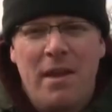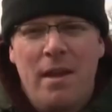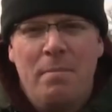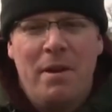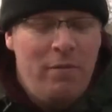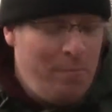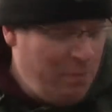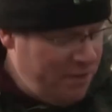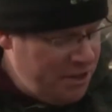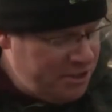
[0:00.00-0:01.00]
but if you
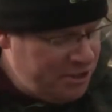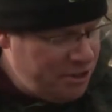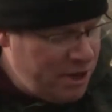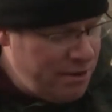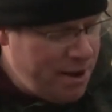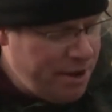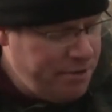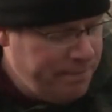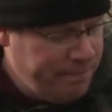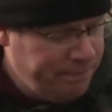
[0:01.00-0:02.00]
prefer to tie your
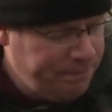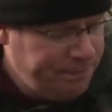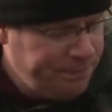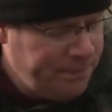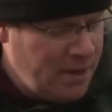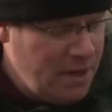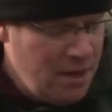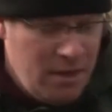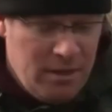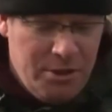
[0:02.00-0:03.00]
own,
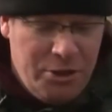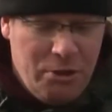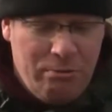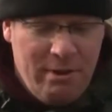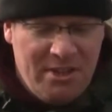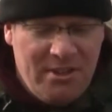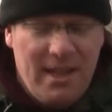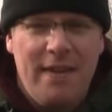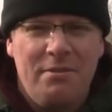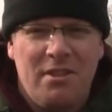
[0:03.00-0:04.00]
the Chod Rig
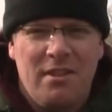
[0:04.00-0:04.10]
sleeves